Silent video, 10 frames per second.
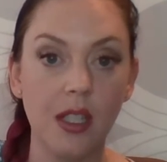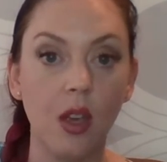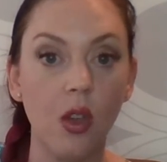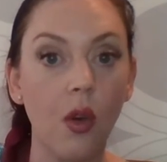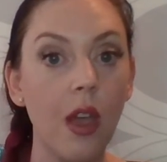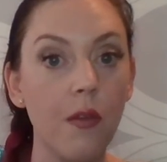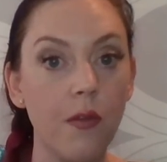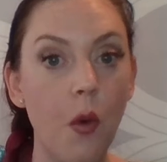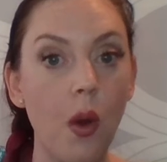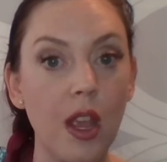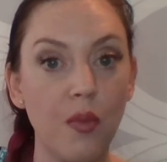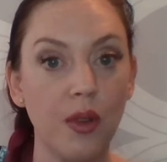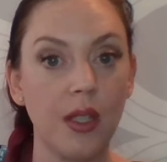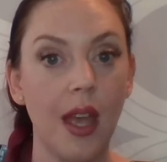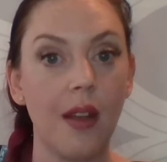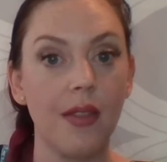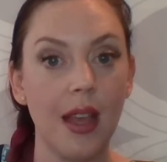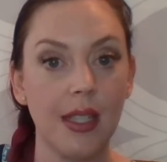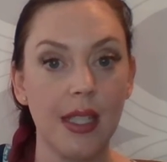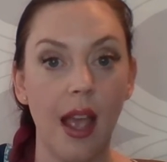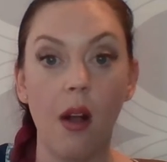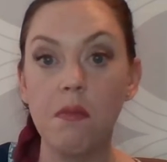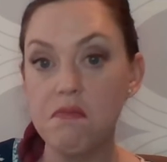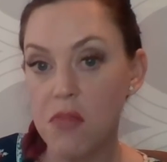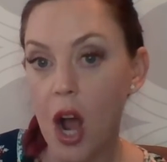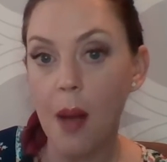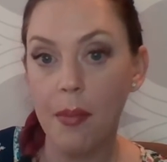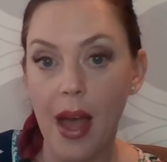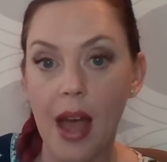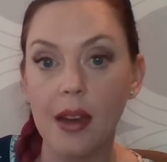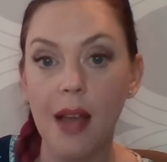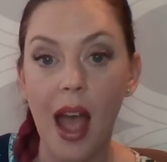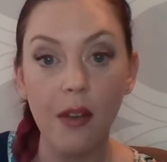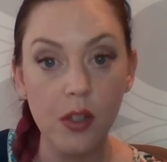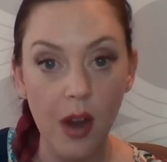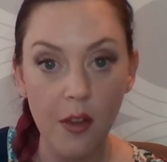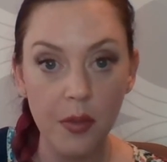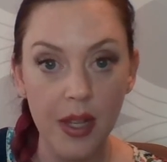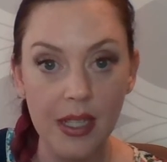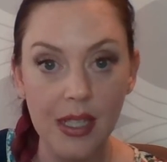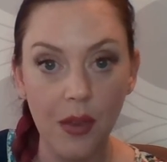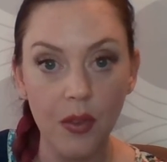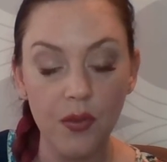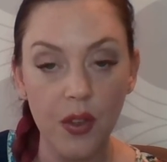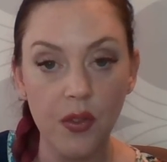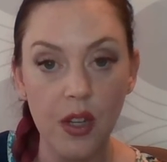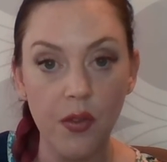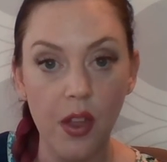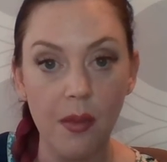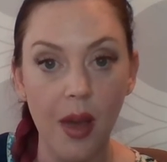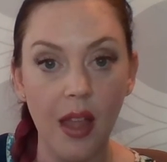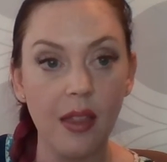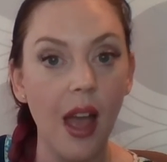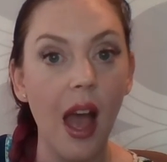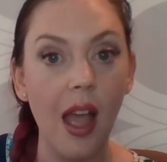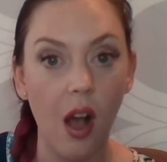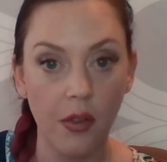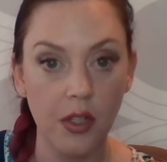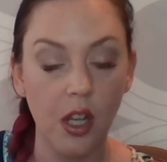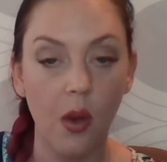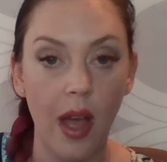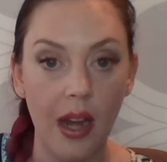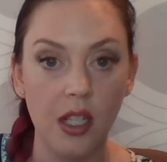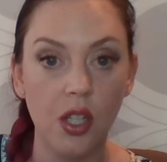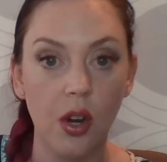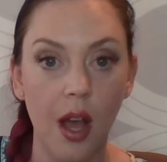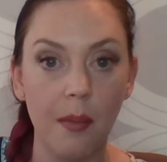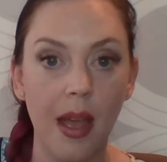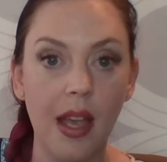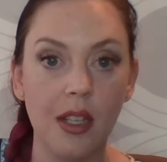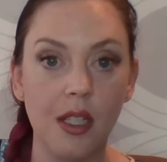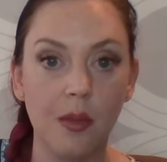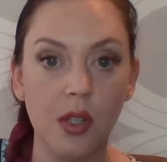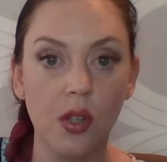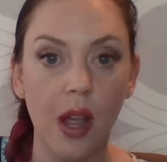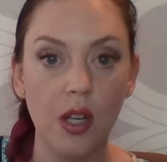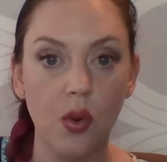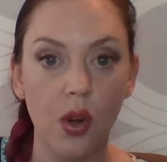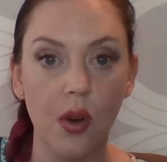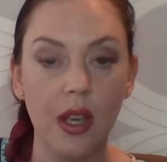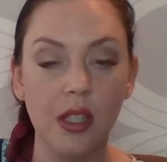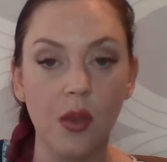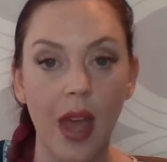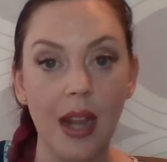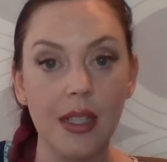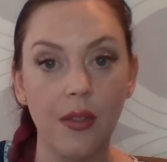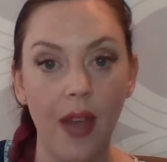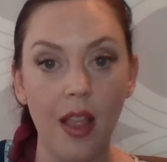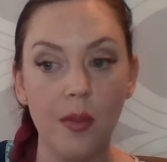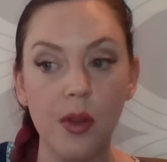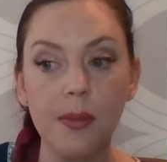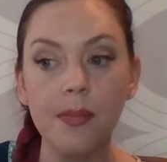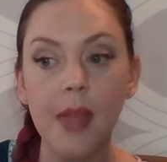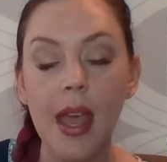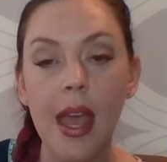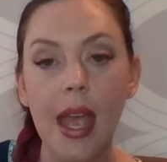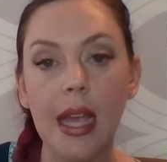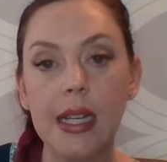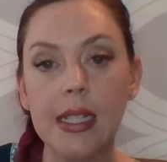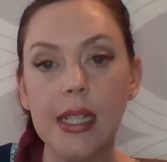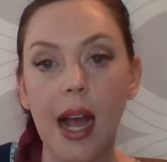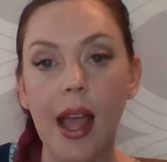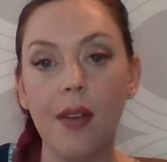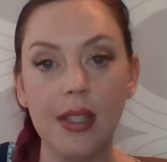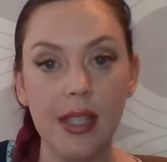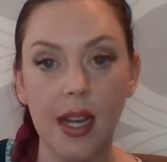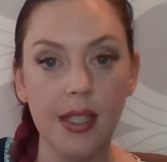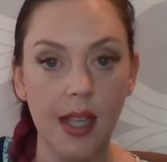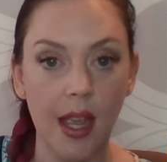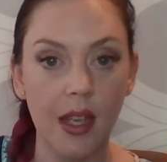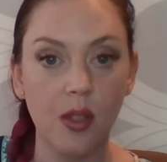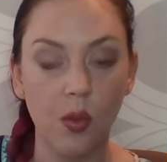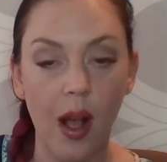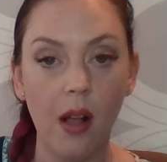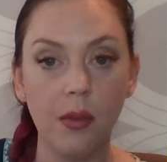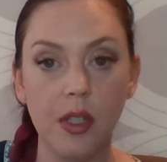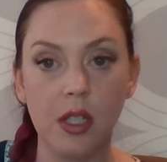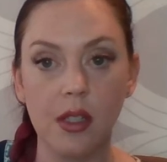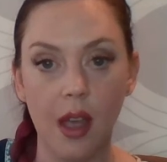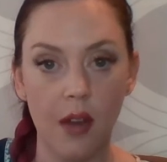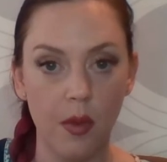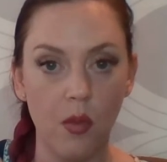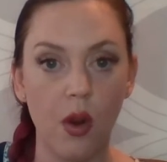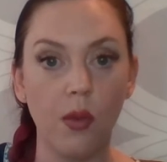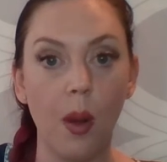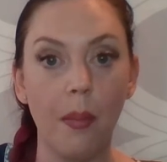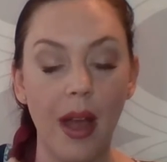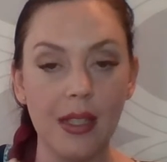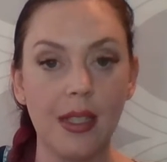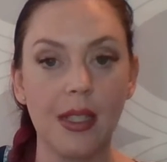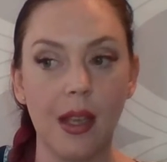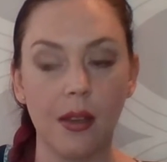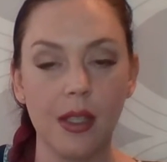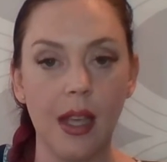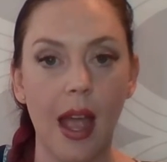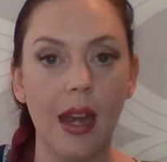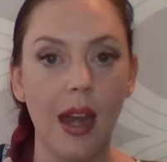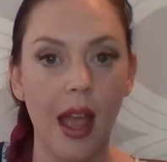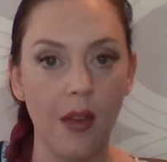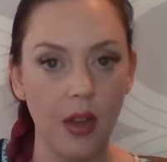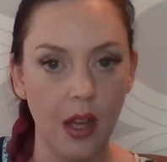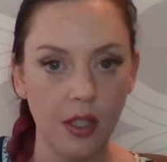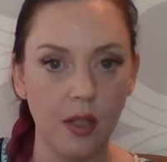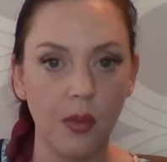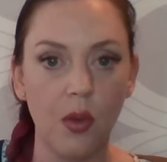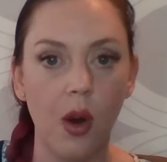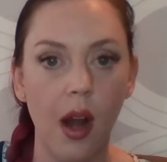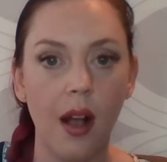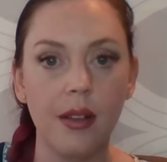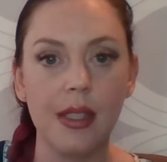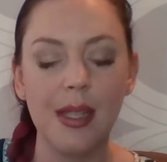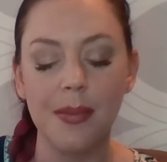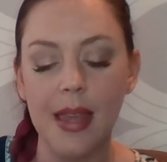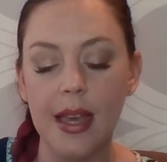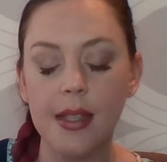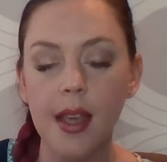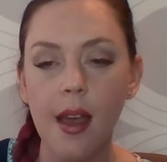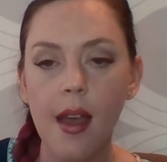So you'll get 40% of that sale. Not bad. After I've placed $7.50 for the month, I often go ahead and turn on my customer direct ordering so that it's available. And I have a Senna site as well, which is kind of a more robust sales site, and I have a custom URL and some things.